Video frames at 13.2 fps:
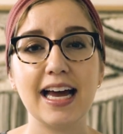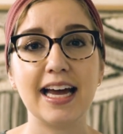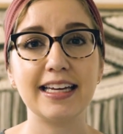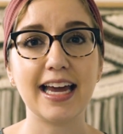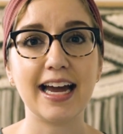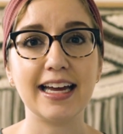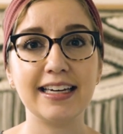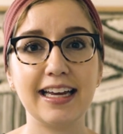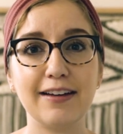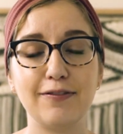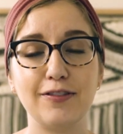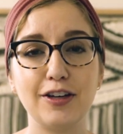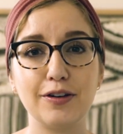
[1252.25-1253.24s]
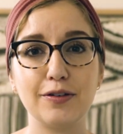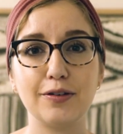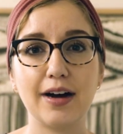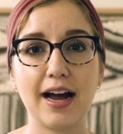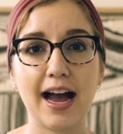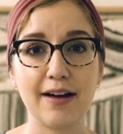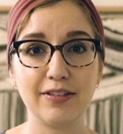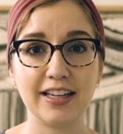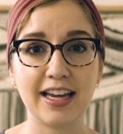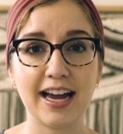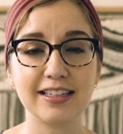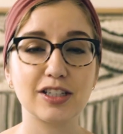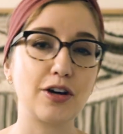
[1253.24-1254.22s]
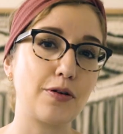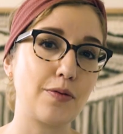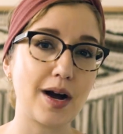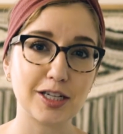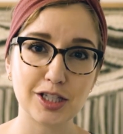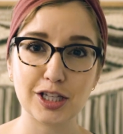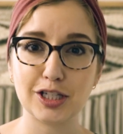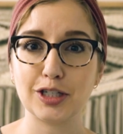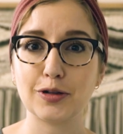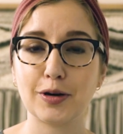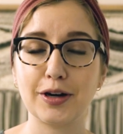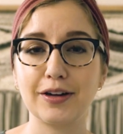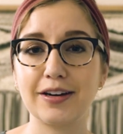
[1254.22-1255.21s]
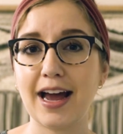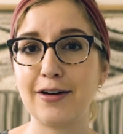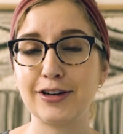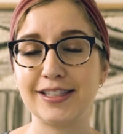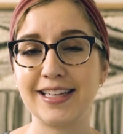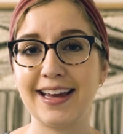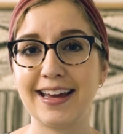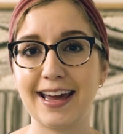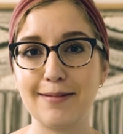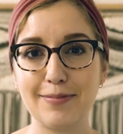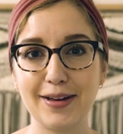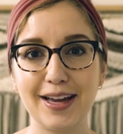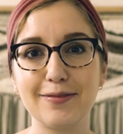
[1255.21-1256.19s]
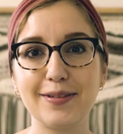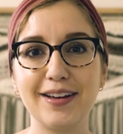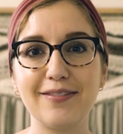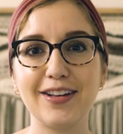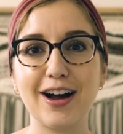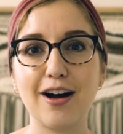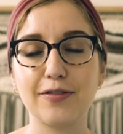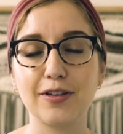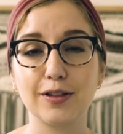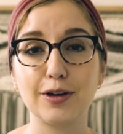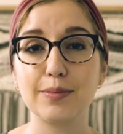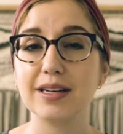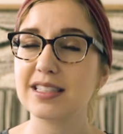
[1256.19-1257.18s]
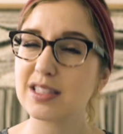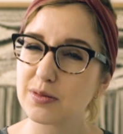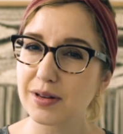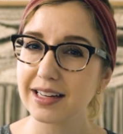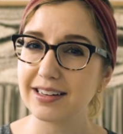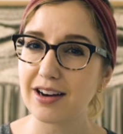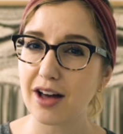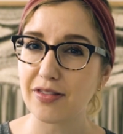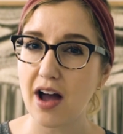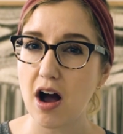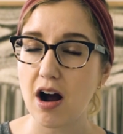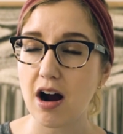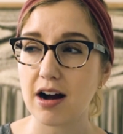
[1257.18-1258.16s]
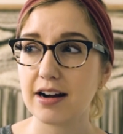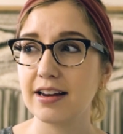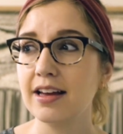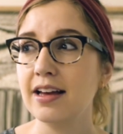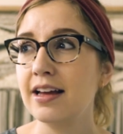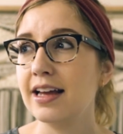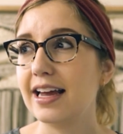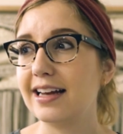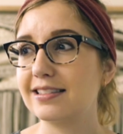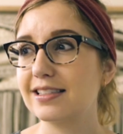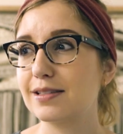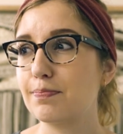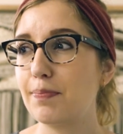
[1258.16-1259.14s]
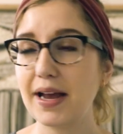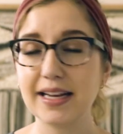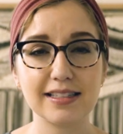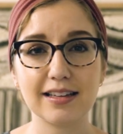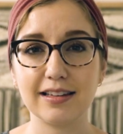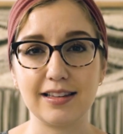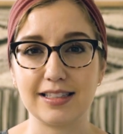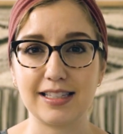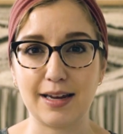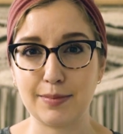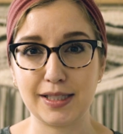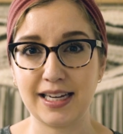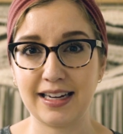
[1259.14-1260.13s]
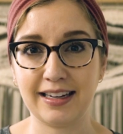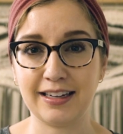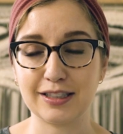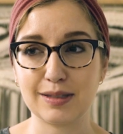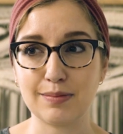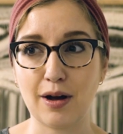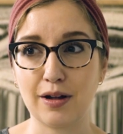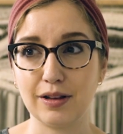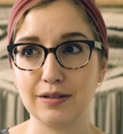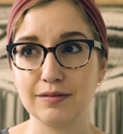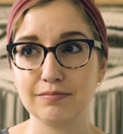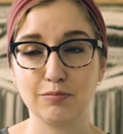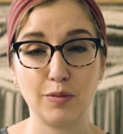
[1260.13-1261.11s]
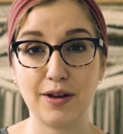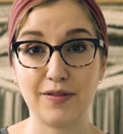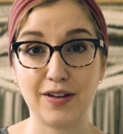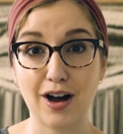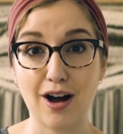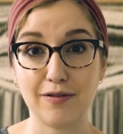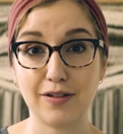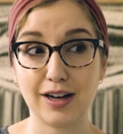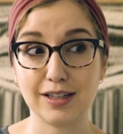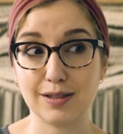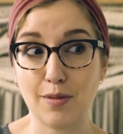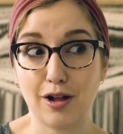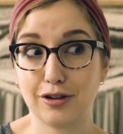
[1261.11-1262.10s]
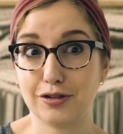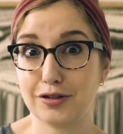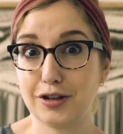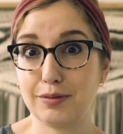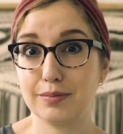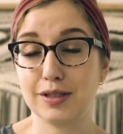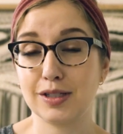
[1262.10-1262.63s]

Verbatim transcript: Again, if you haven't yet, go watch the tutorial on how to take a big weaving off the loom because it's really not that hard. It's basically the same as taking a small weaving off a smaller loom.